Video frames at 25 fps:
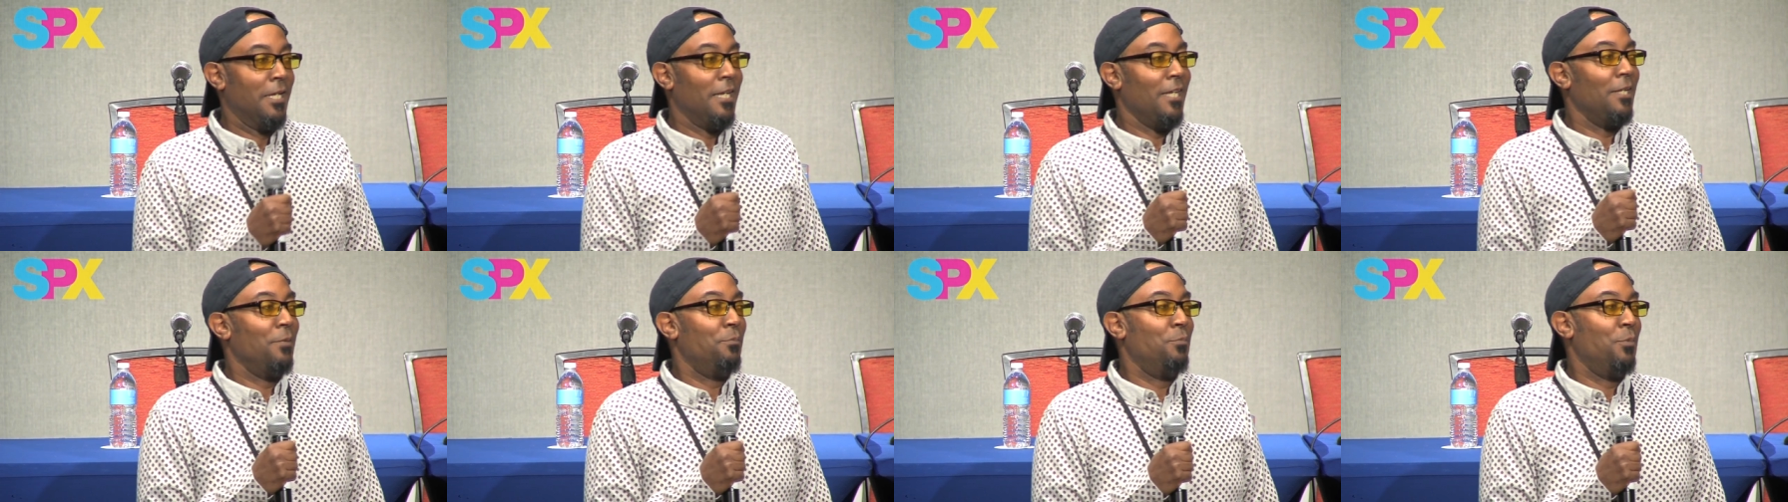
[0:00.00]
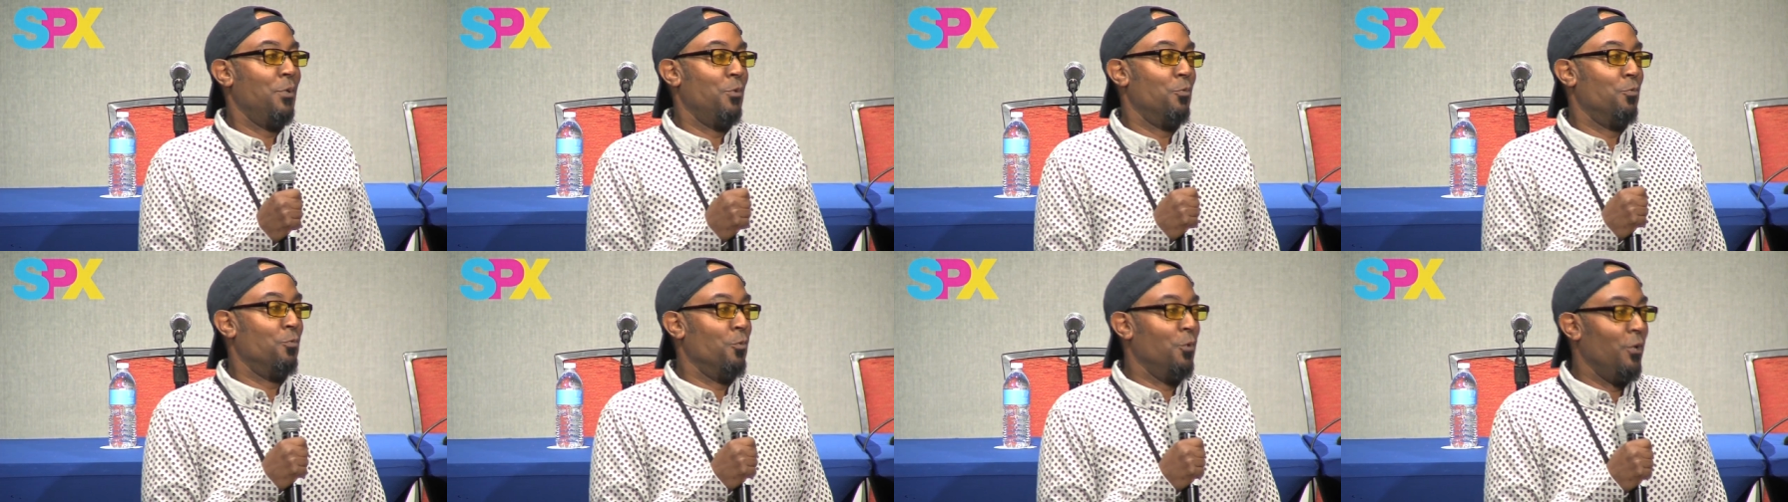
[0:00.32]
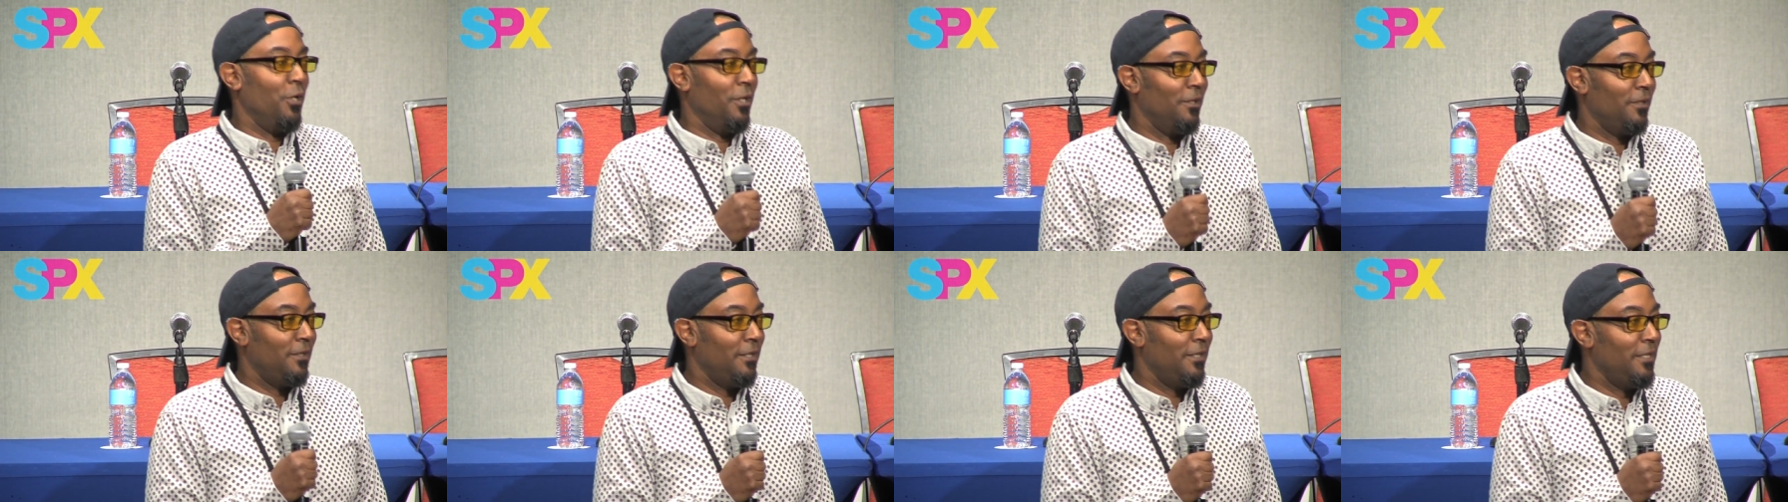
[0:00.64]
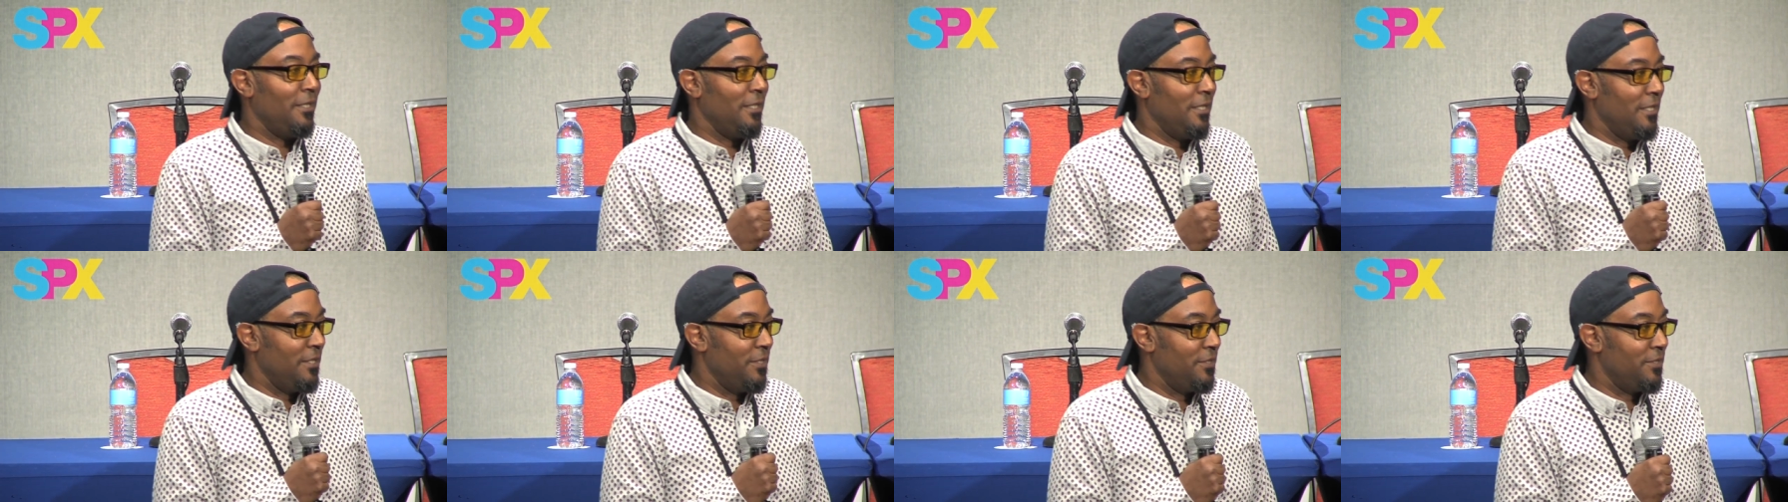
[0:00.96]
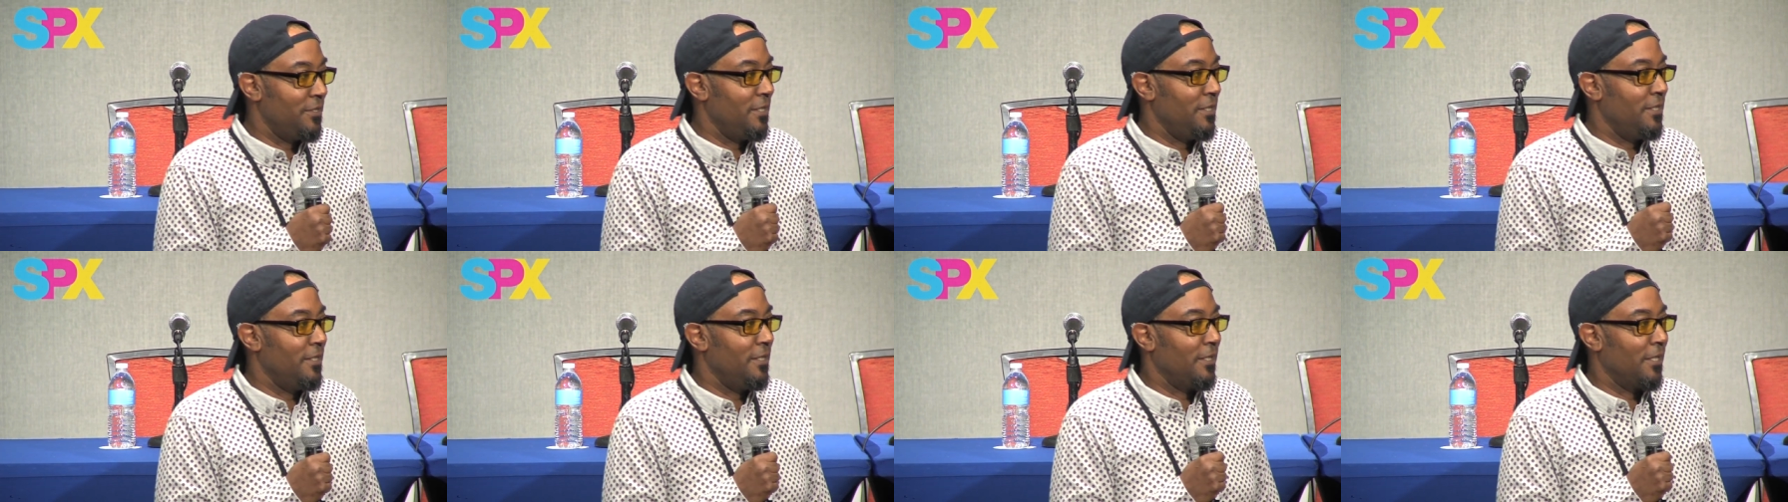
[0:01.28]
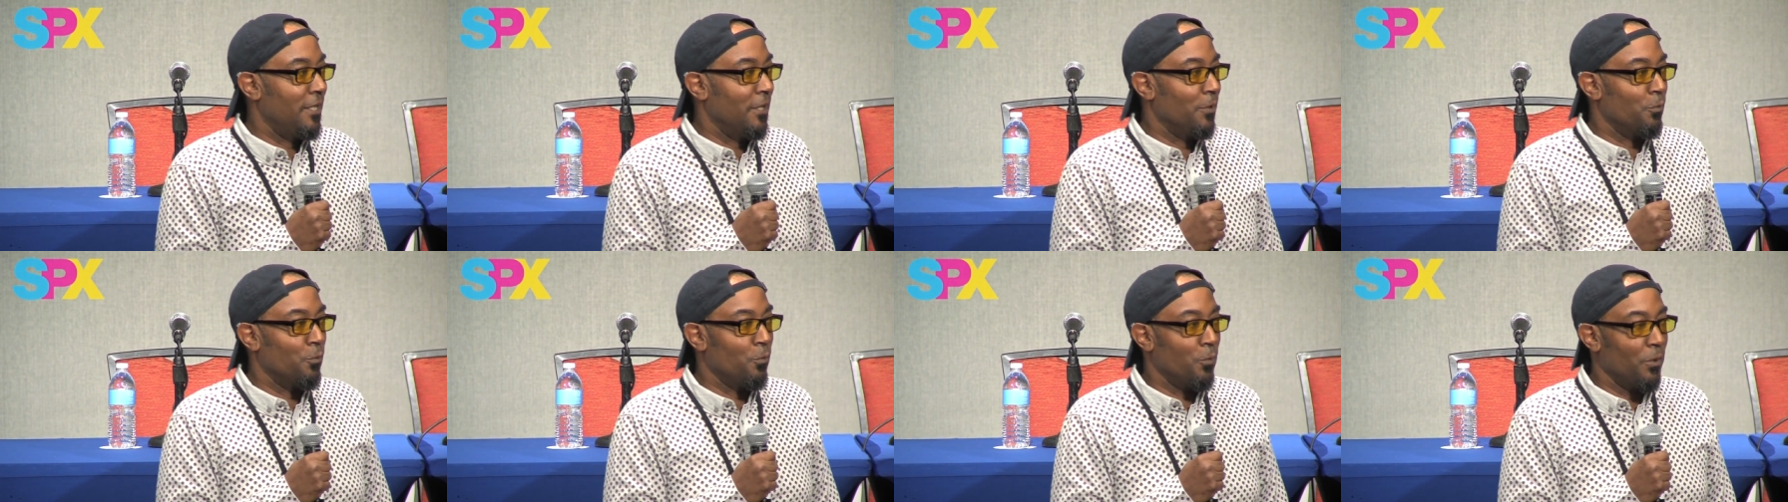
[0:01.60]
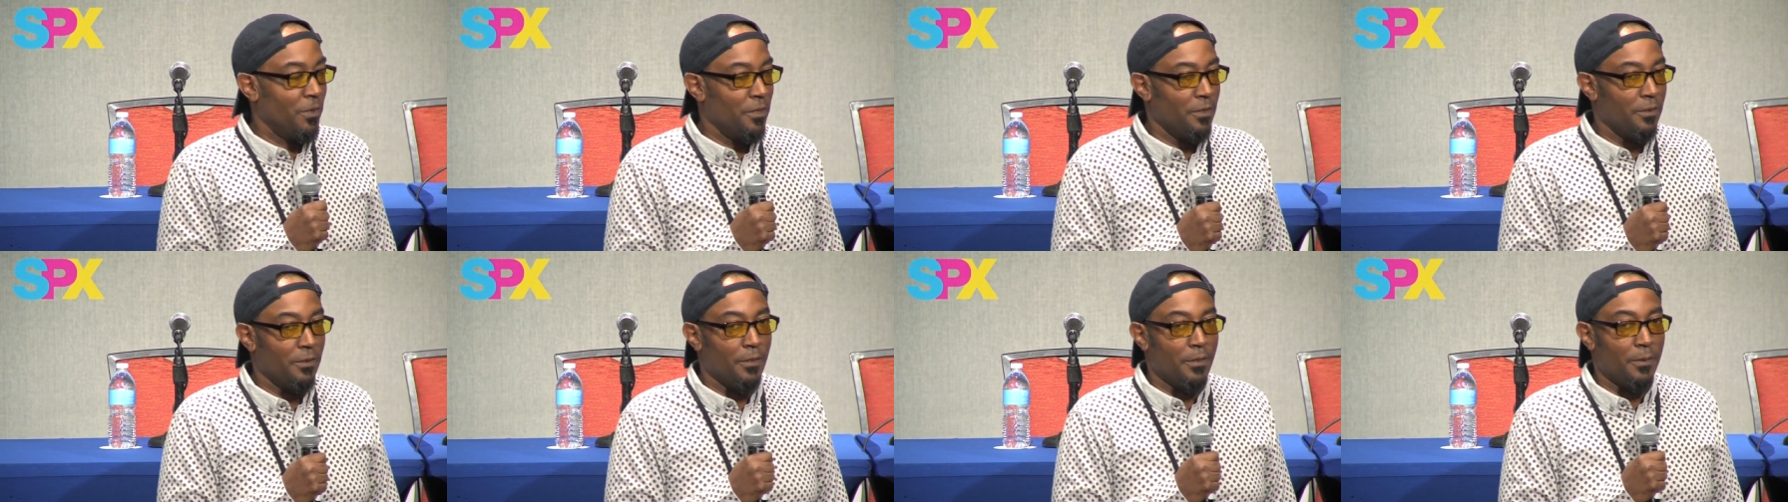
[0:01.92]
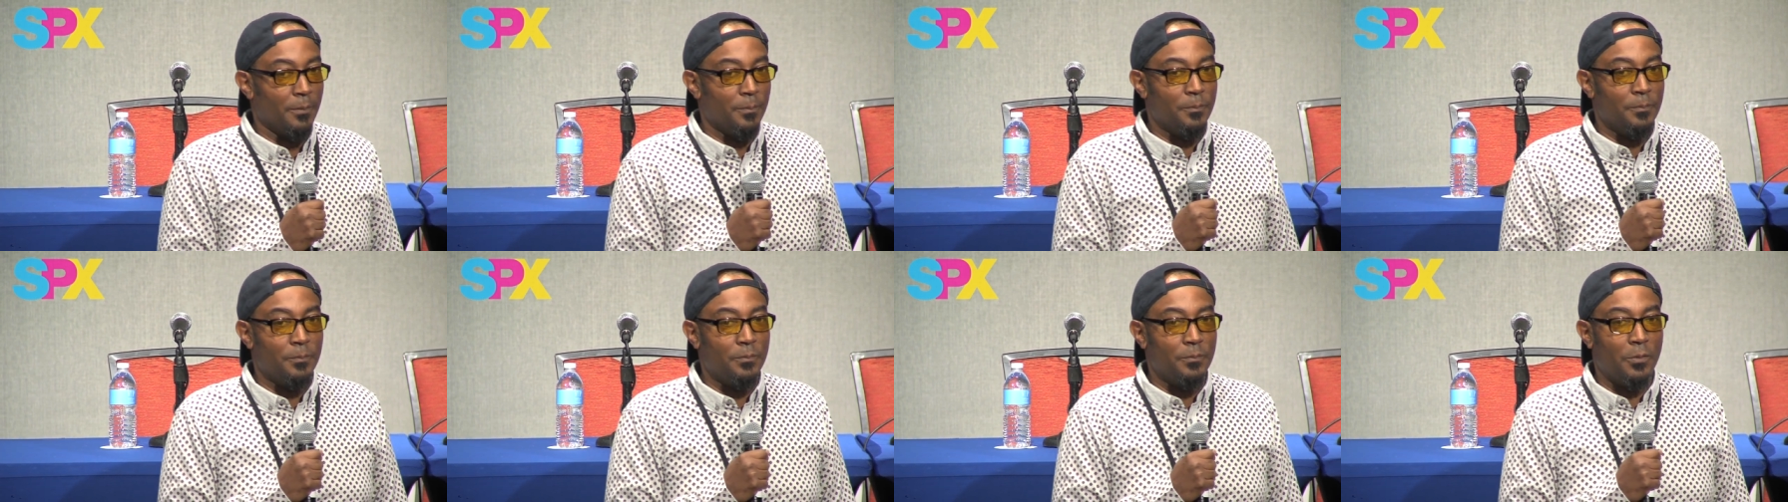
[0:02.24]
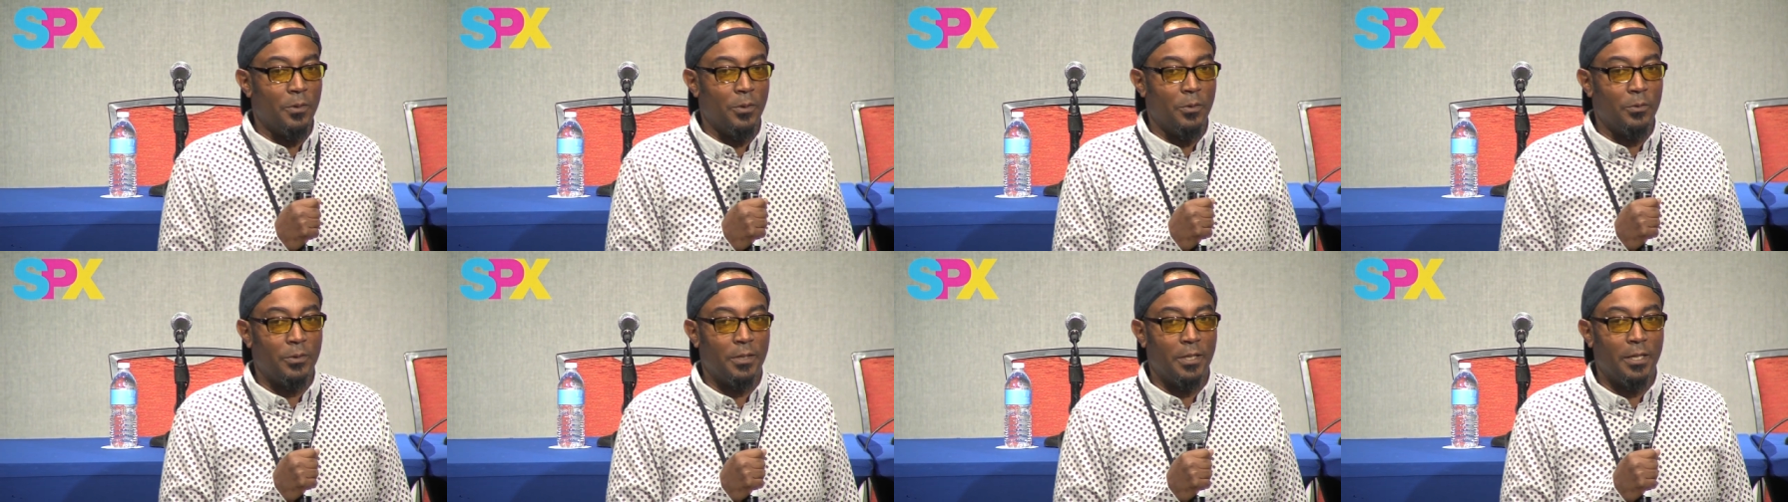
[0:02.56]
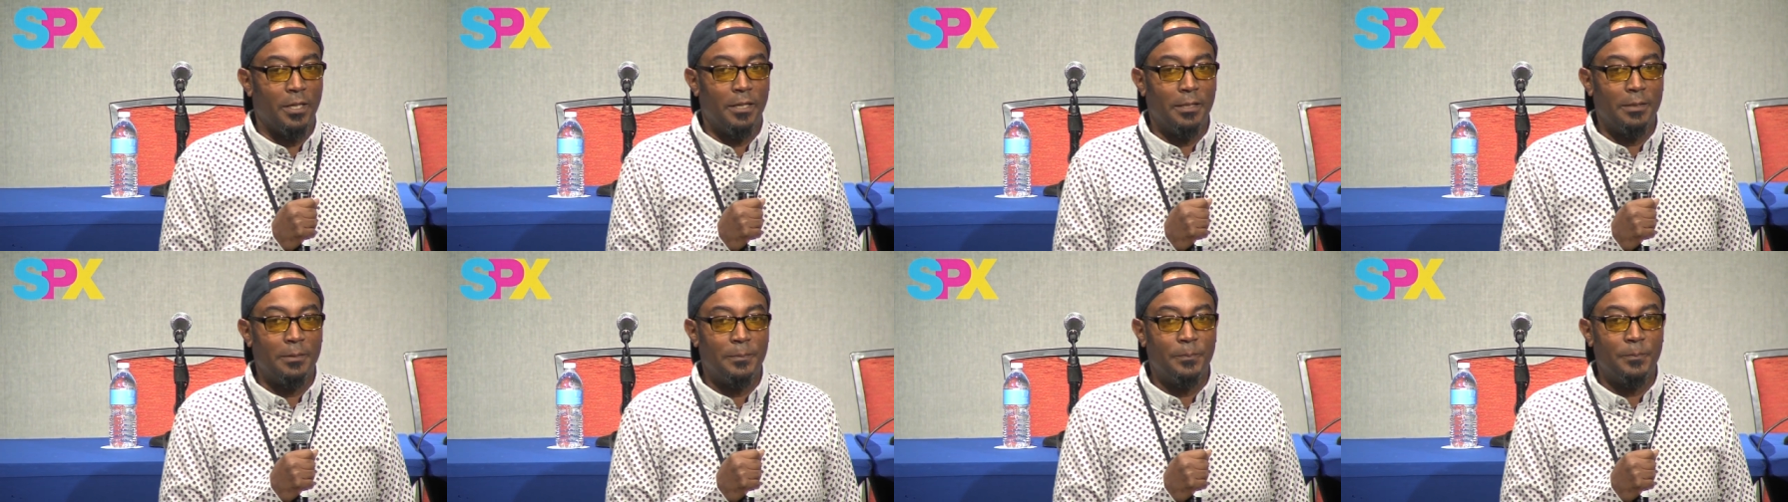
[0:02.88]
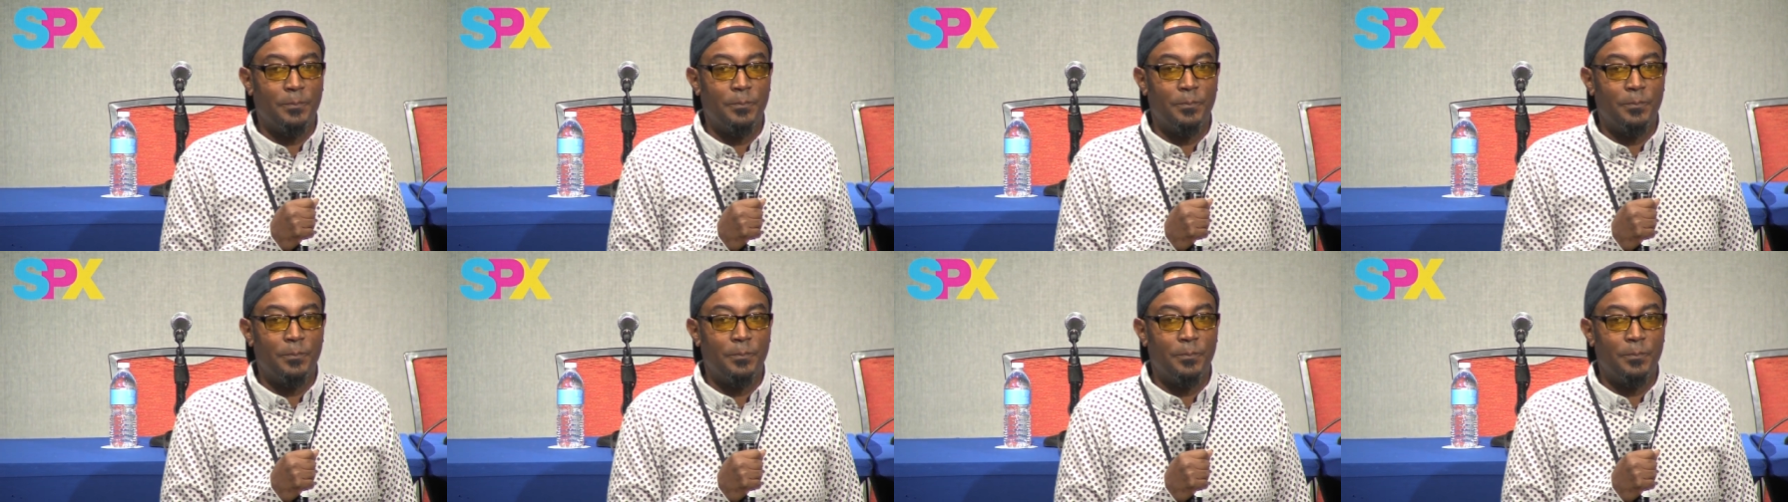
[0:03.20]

it'd be really easy to get rid of them, okay?